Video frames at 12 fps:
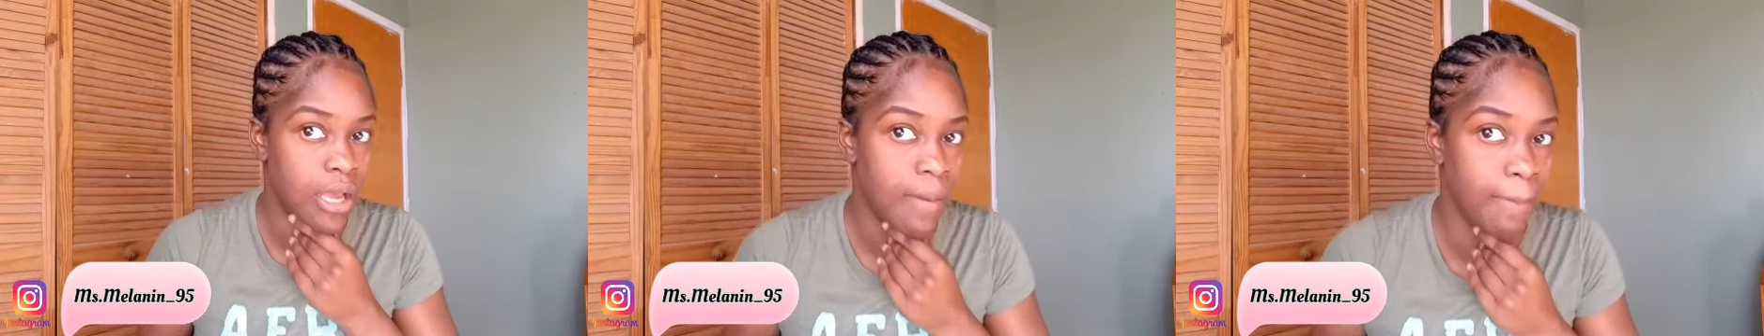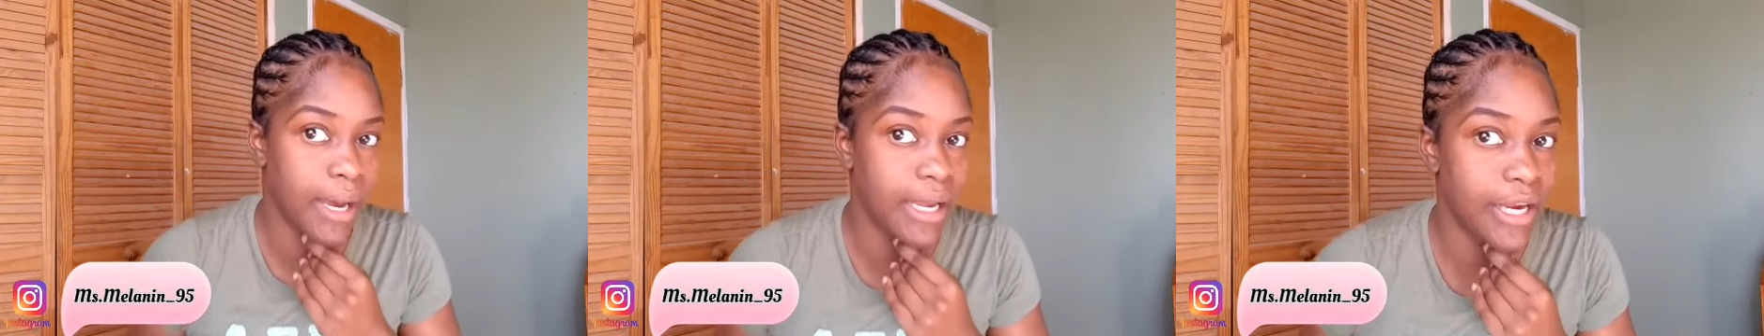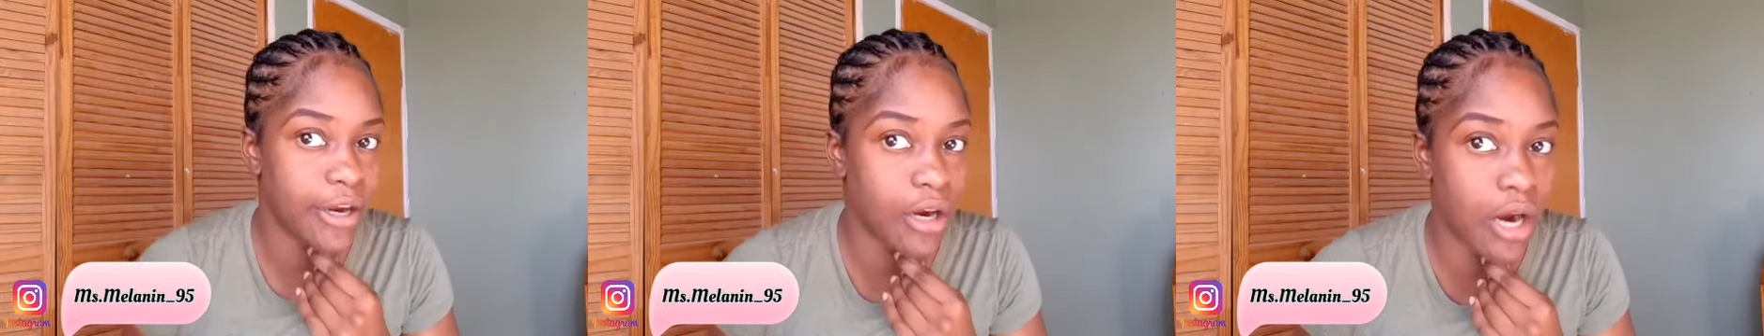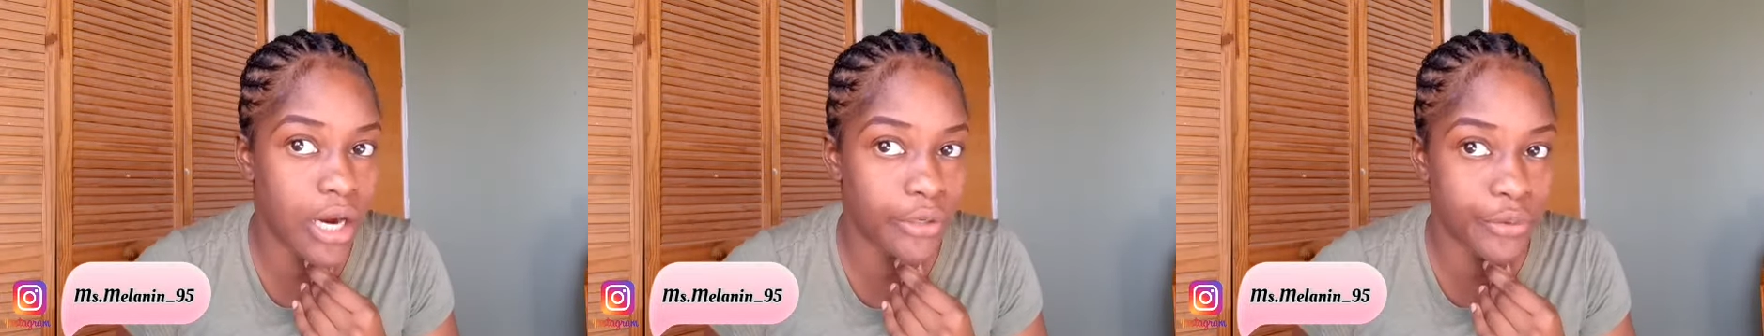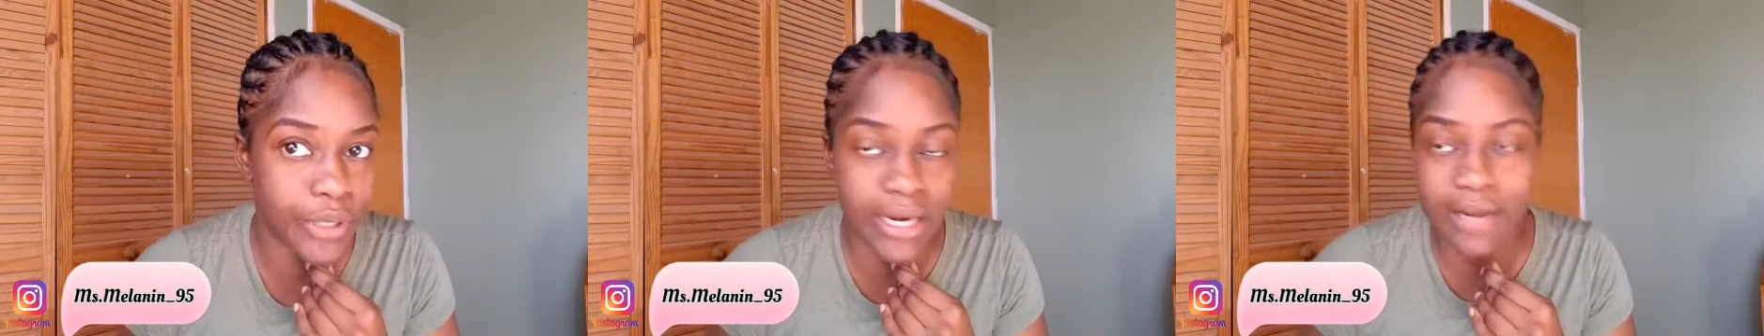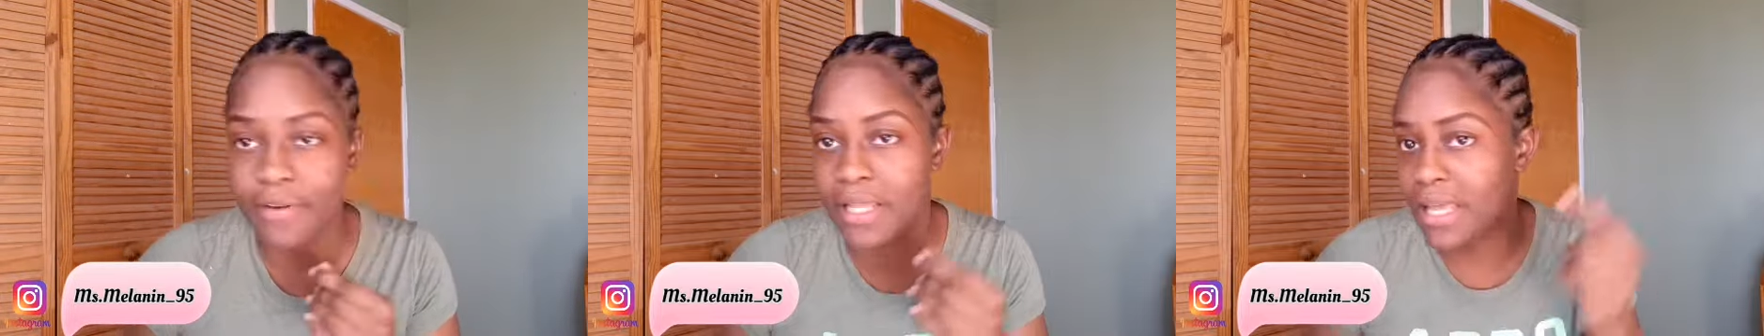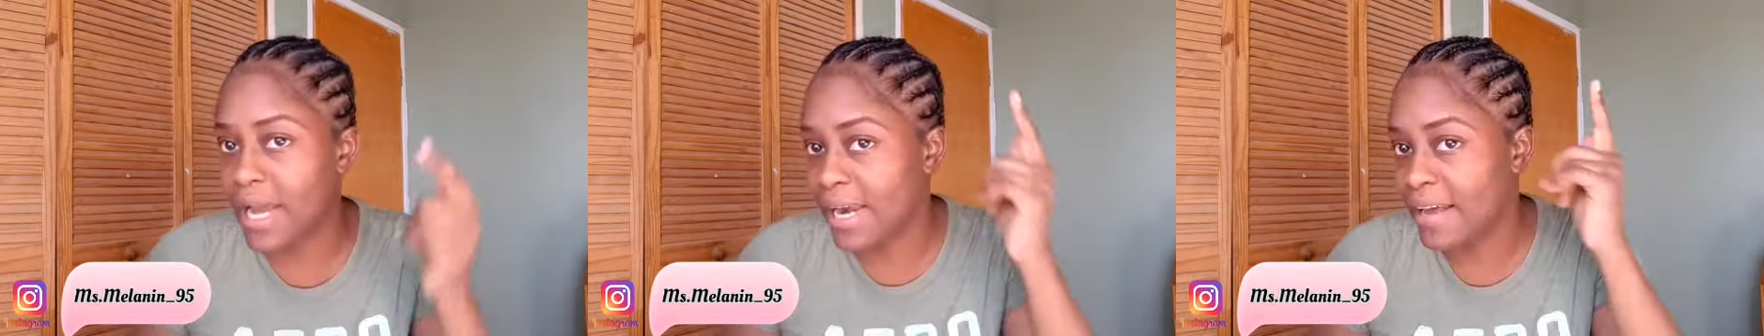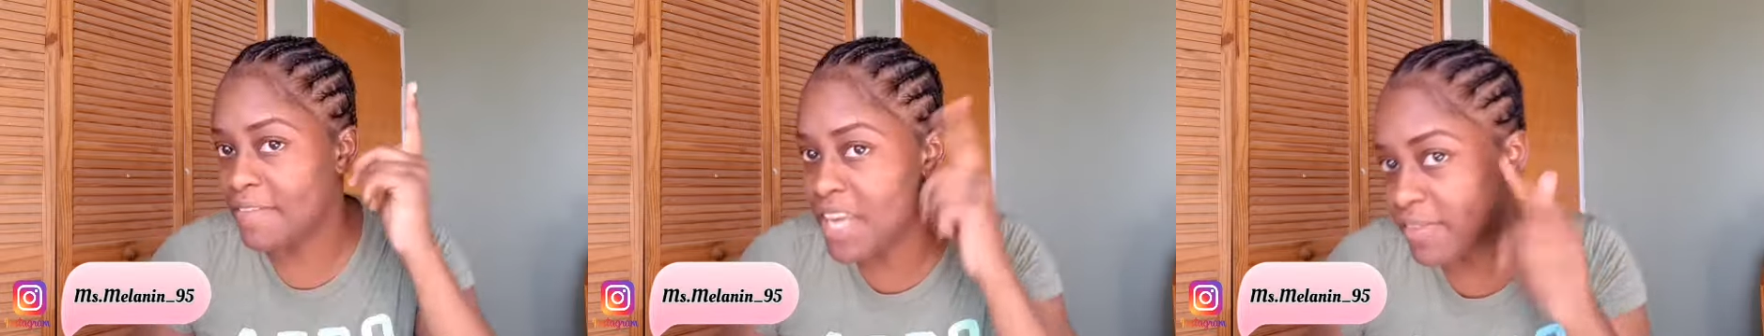my hair cornrowed and everything, and
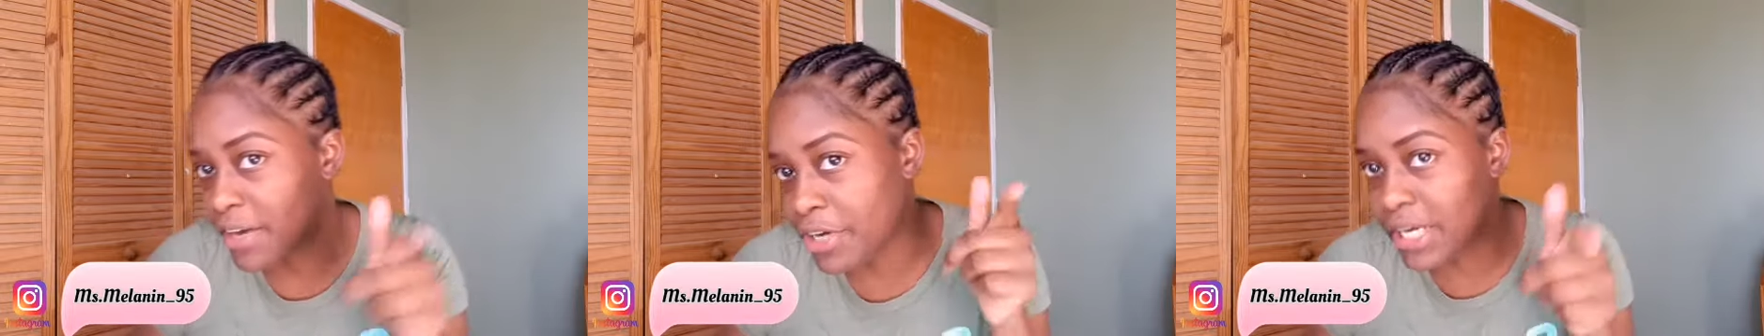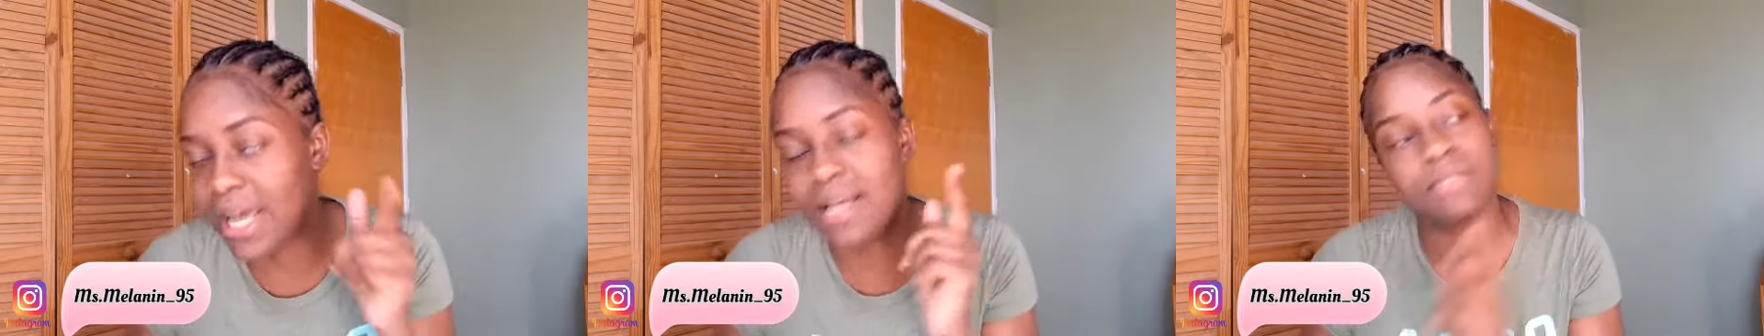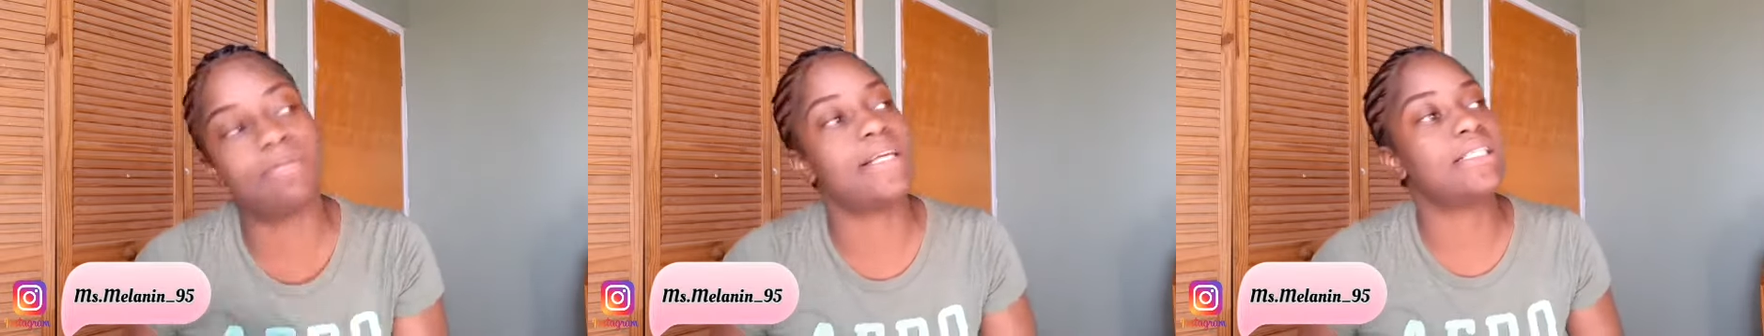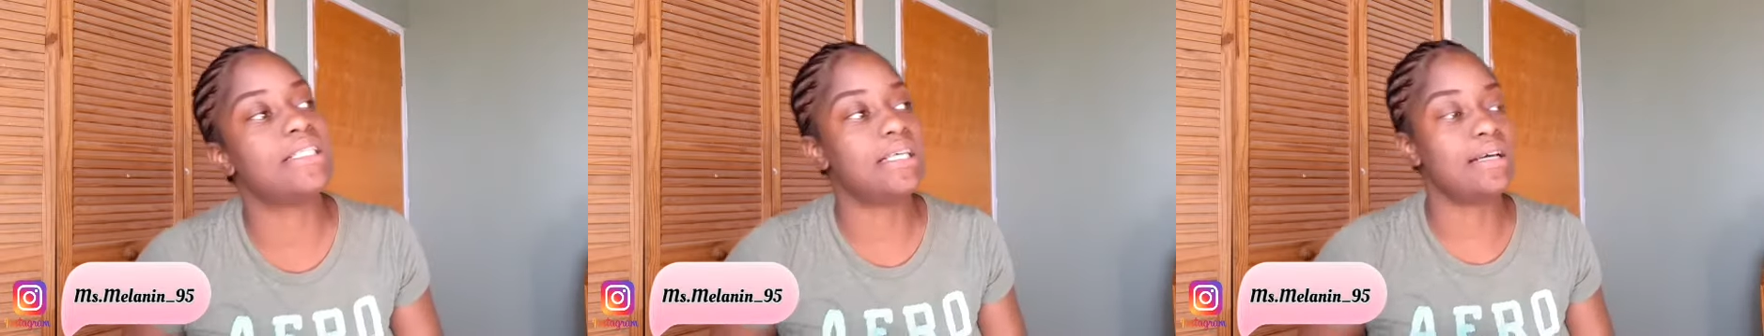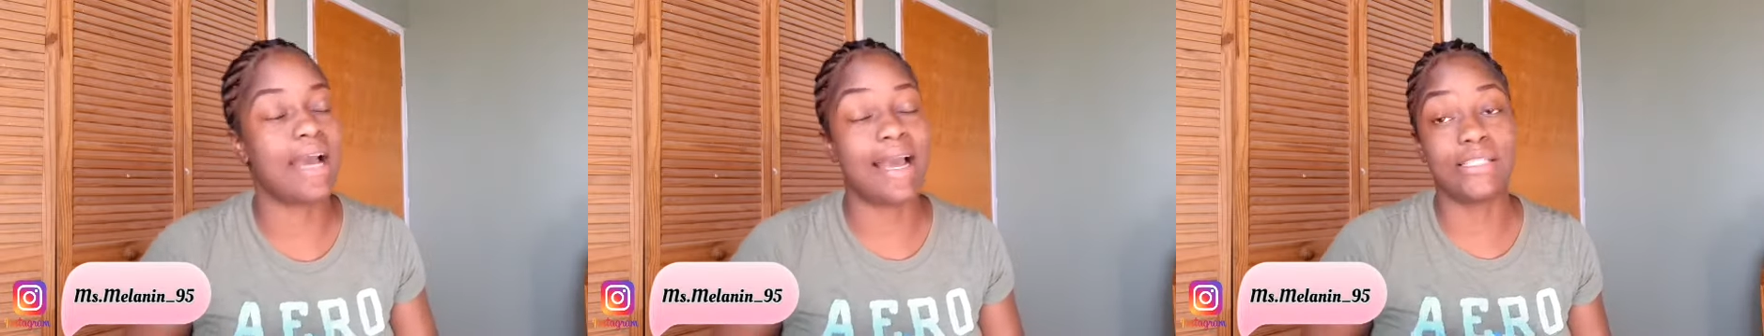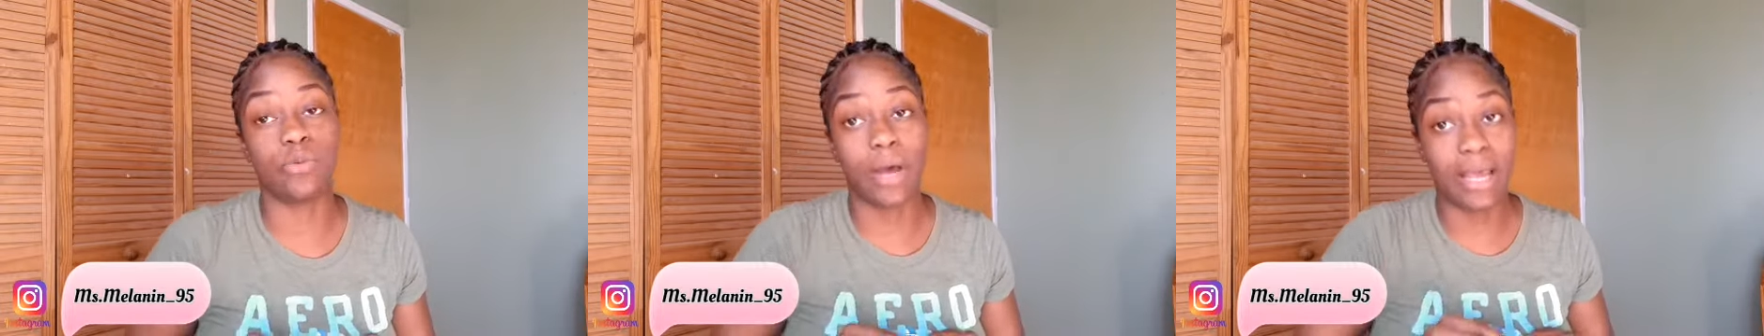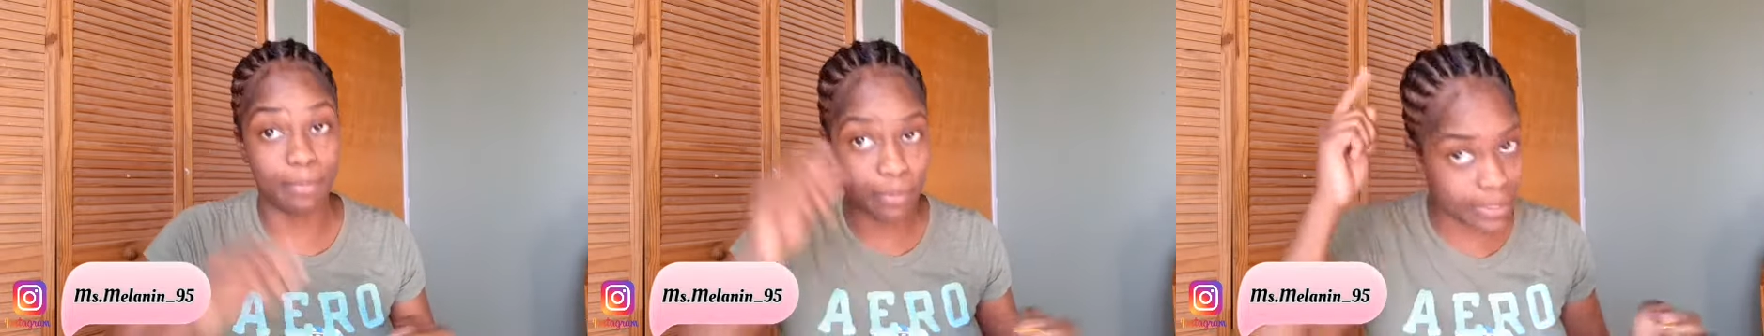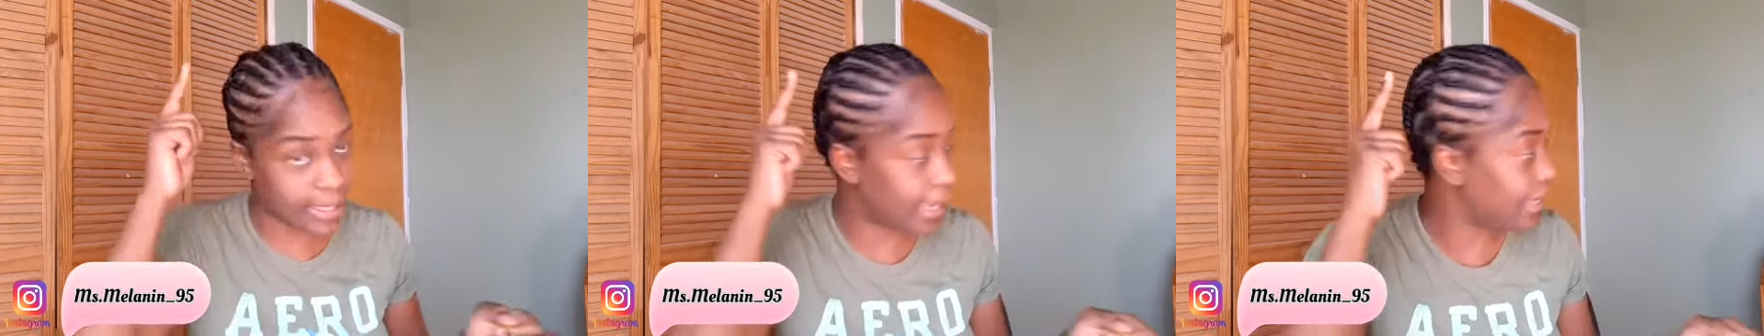I've never really explained to you guys why I put the